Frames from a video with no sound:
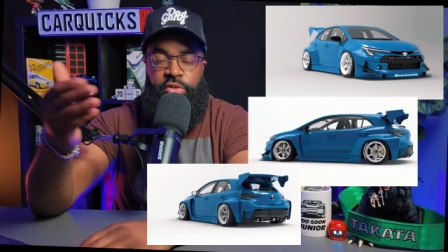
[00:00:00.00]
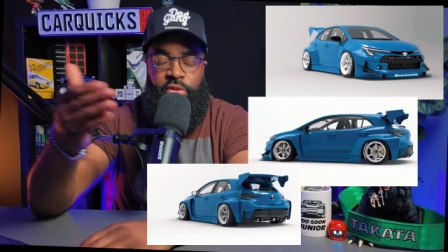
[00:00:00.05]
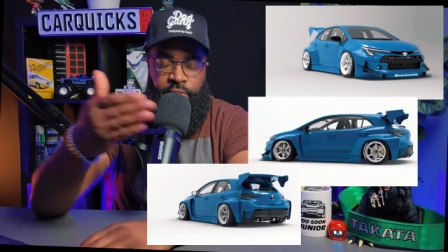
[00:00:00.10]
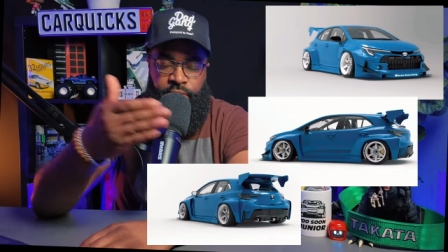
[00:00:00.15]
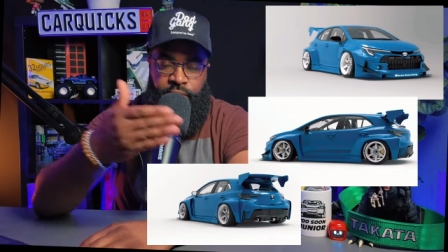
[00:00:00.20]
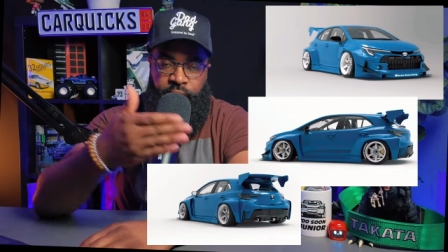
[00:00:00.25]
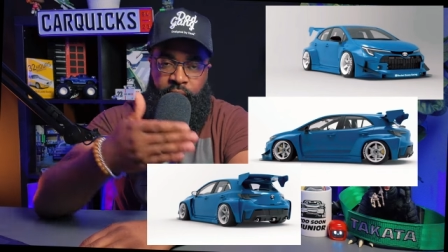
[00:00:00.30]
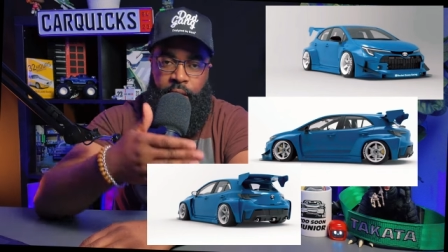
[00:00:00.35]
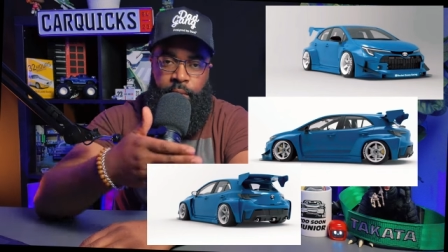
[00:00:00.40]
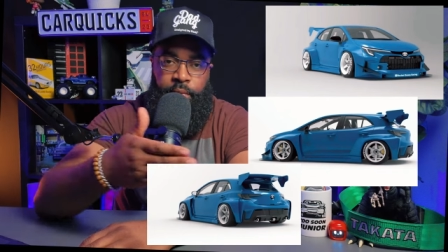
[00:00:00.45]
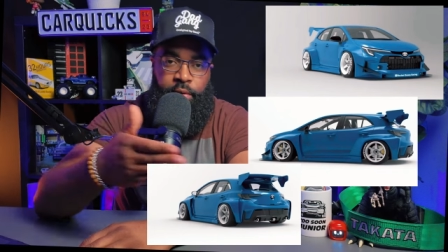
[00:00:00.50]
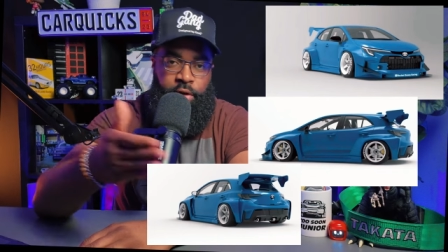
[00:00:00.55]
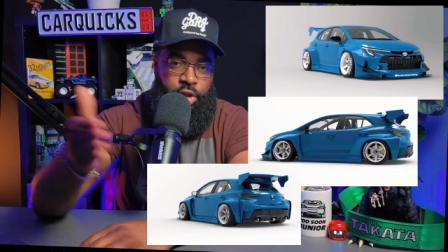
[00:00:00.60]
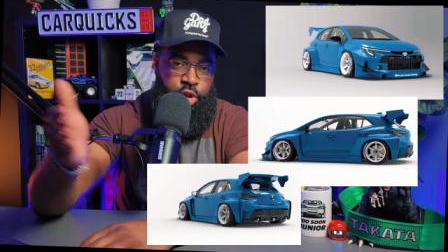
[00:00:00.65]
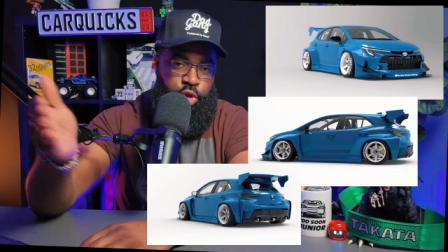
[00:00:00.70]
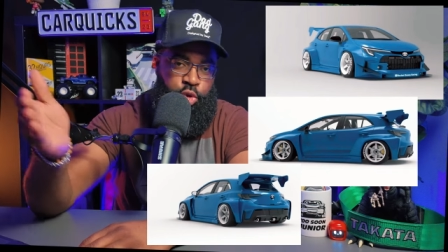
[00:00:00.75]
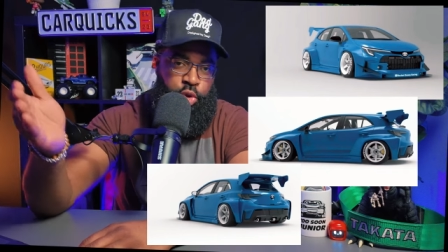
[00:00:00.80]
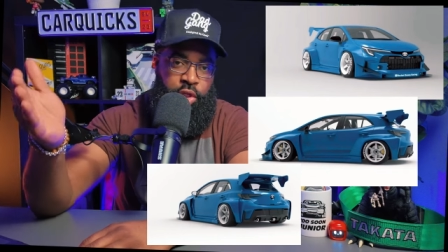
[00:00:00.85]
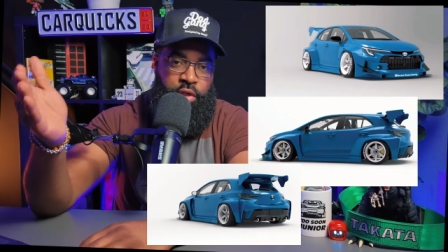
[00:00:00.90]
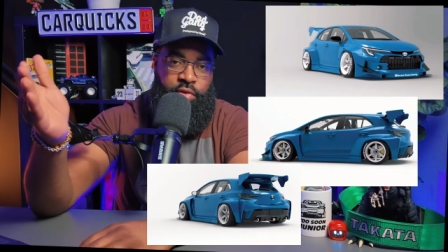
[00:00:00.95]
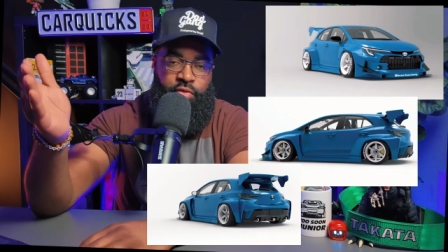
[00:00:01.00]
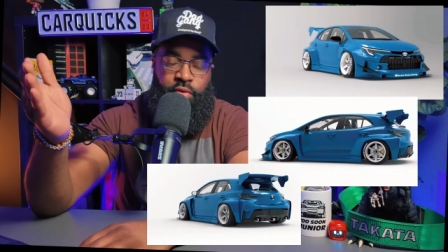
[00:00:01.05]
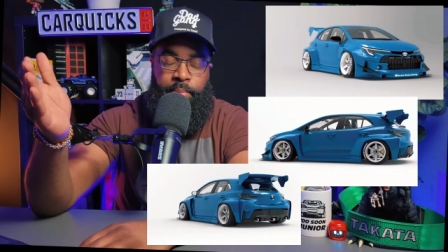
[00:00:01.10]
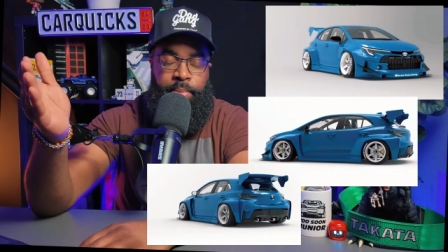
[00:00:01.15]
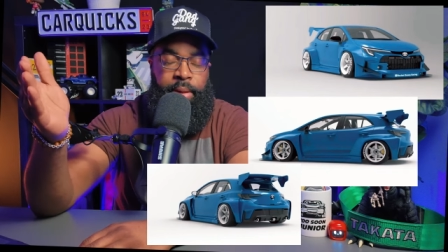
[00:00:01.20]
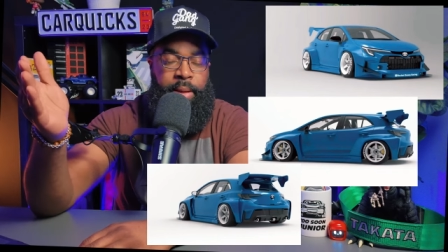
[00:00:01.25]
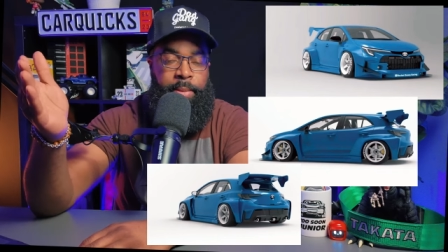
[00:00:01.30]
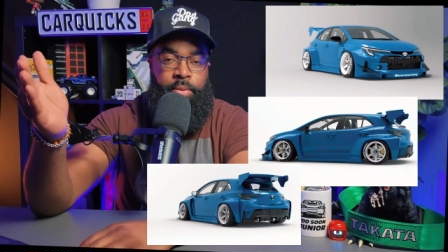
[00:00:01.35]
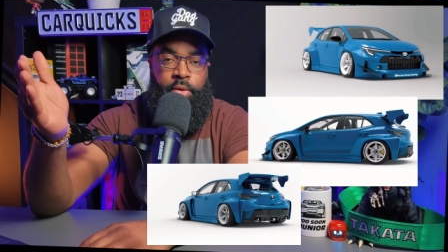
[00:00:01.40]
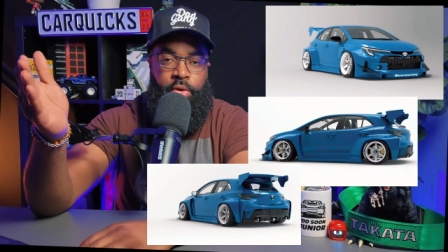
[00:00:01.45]
it's following the trend of what
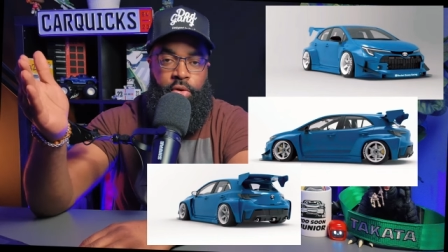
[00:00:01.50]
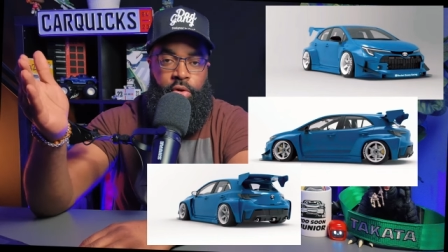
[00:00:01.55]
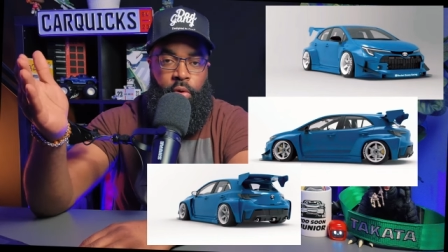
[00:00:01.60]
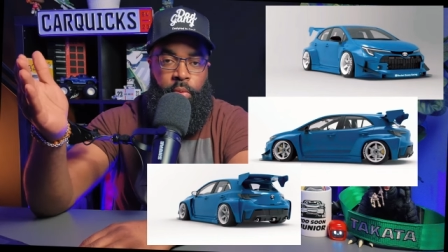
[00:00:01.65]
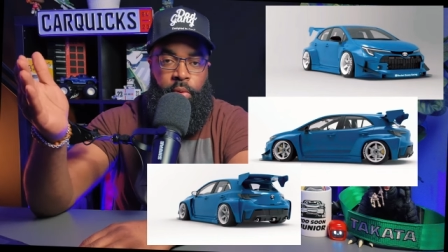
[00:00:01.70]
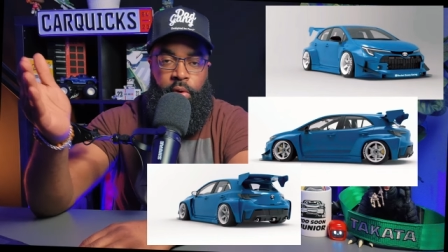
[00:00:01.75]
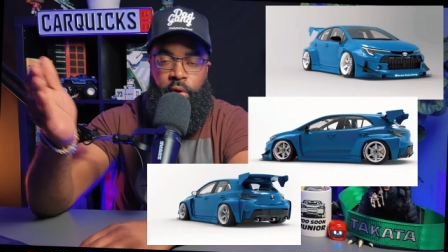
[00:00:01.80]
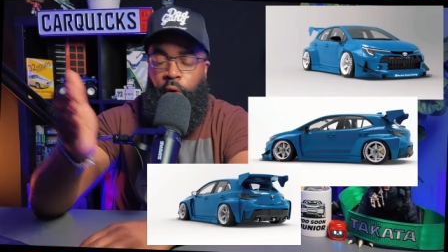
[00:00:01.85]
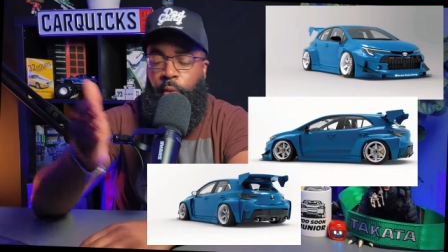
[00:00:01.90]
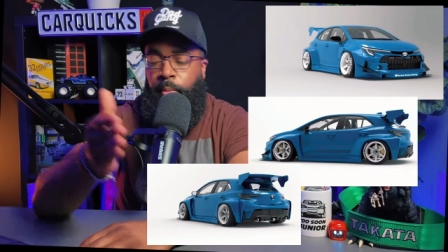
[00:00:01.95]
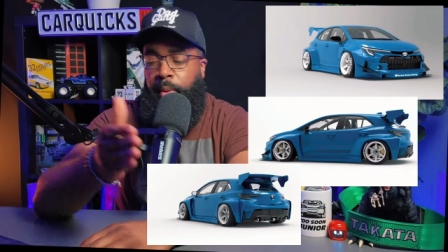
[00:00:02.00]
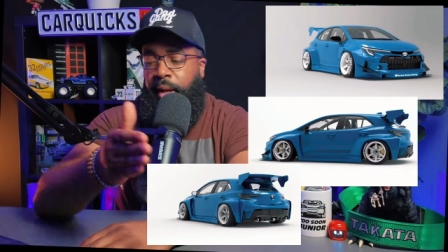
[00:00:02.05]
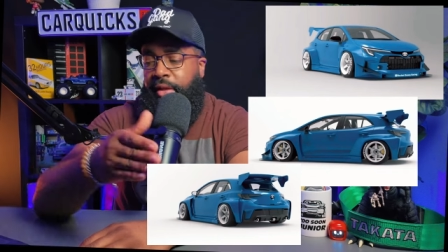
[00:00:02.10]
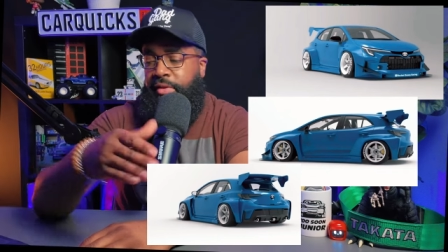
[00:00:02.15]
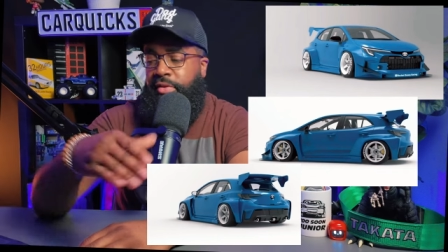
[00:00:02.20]
people are doing. Nobody's